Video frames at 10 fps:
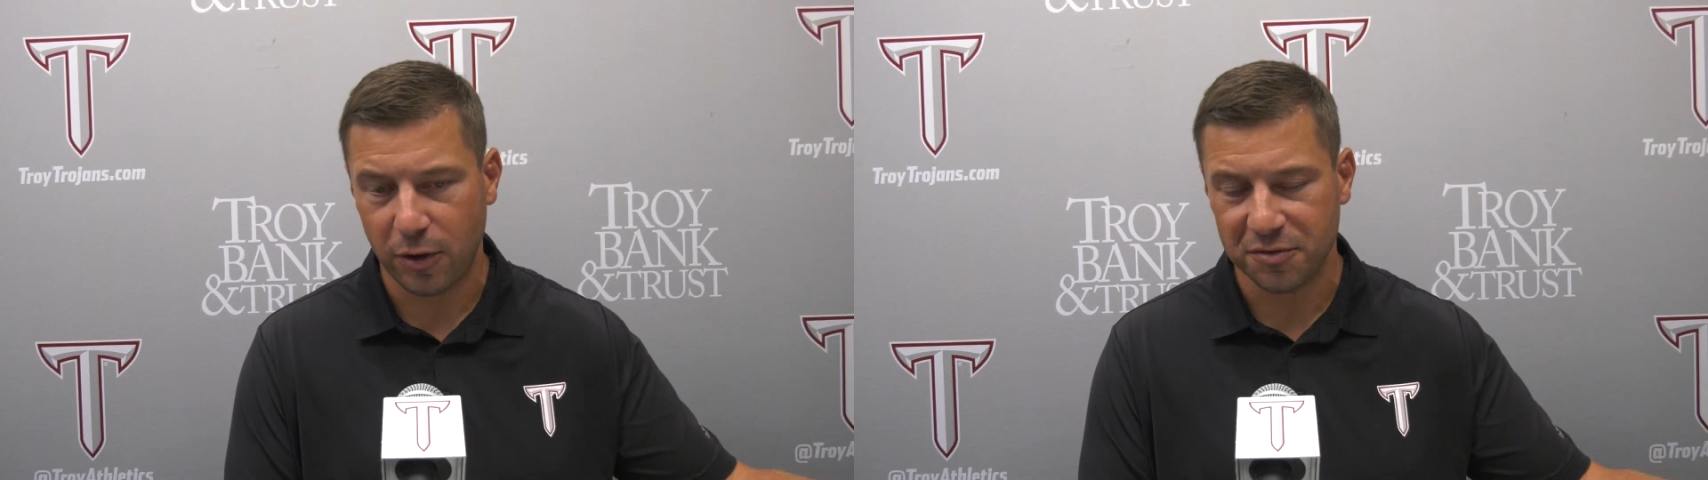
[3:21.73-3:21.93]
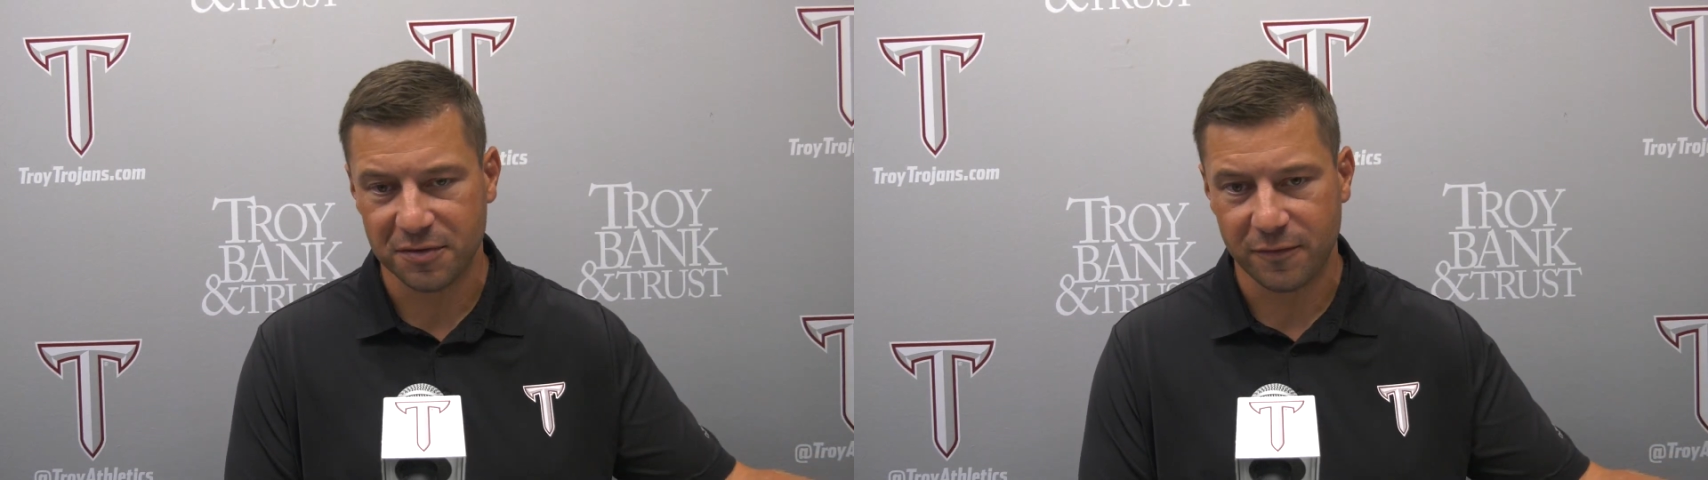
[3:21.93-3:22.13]

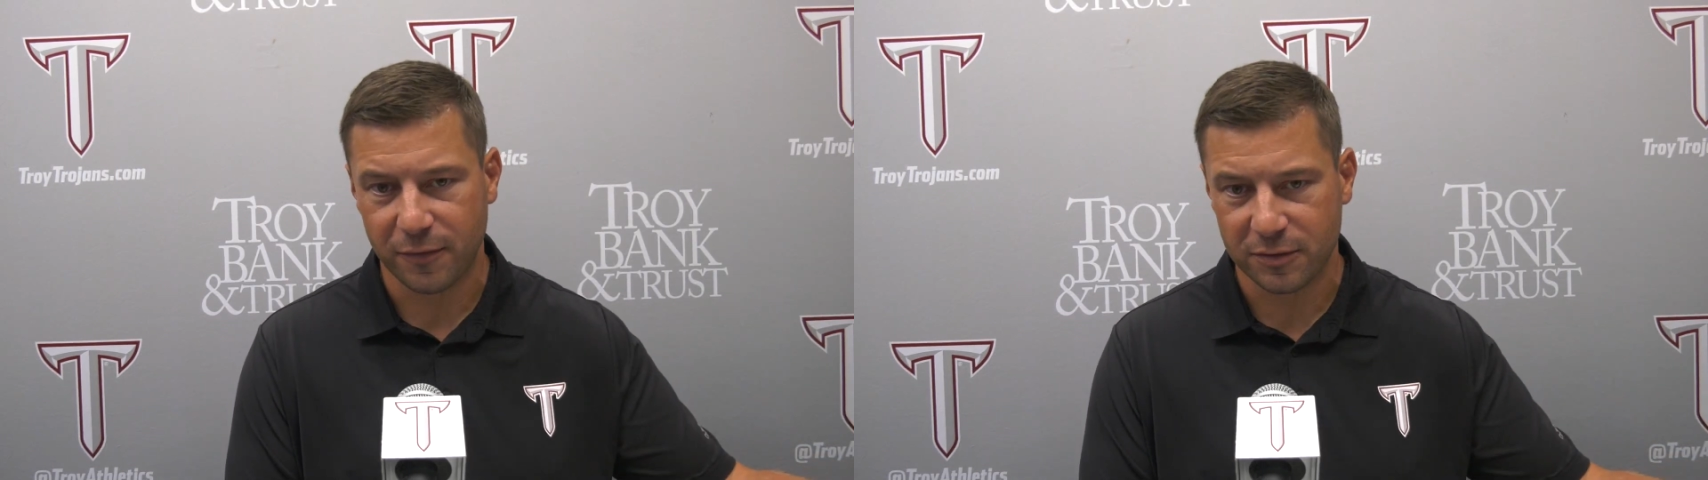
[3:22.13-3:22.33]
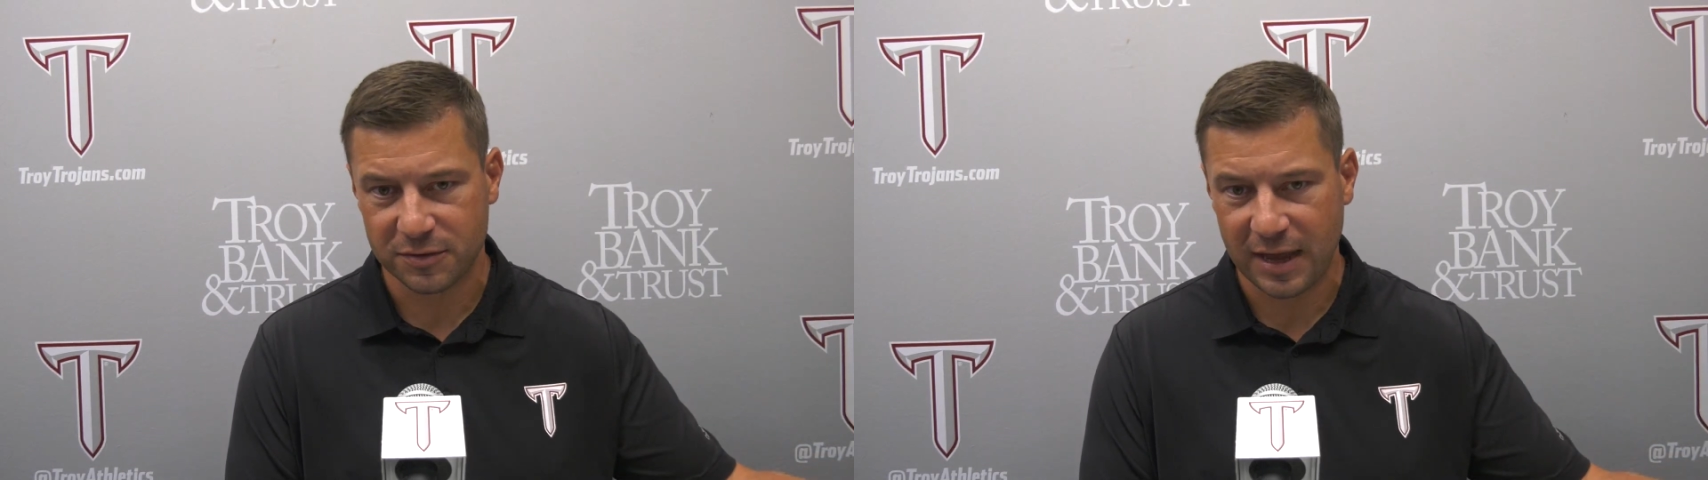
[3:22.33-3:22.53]
goals in the
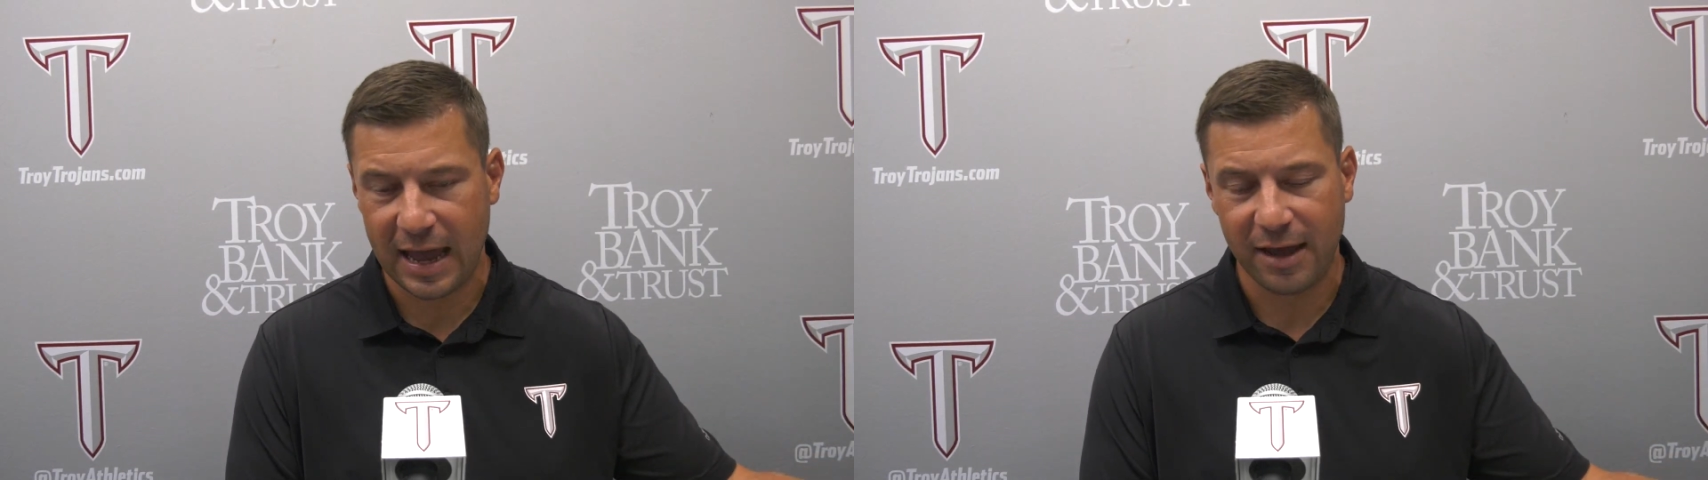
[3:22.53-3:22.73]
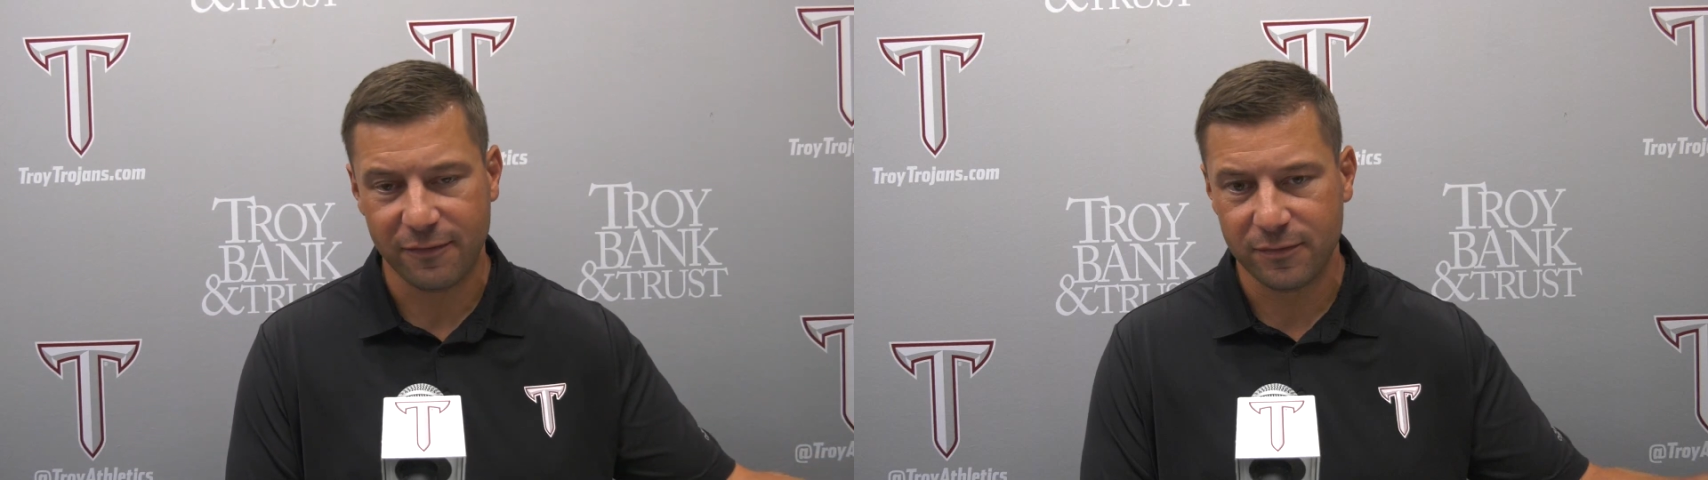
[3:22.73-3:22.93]
first
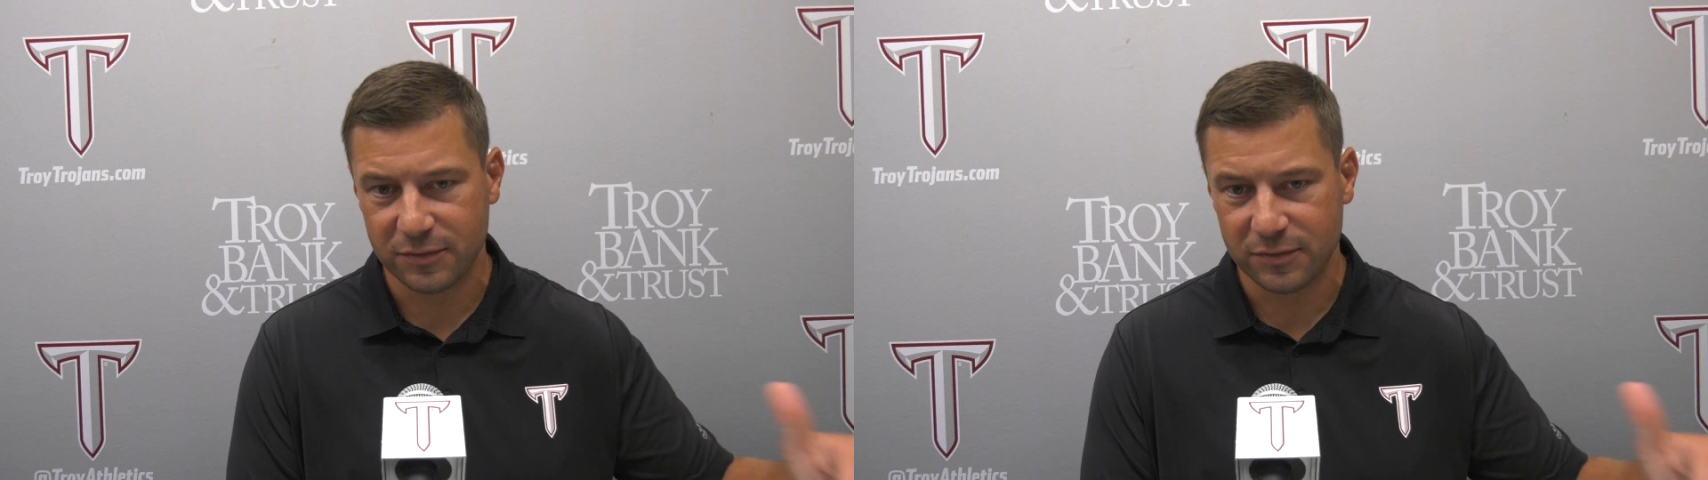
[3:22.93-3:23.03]
half.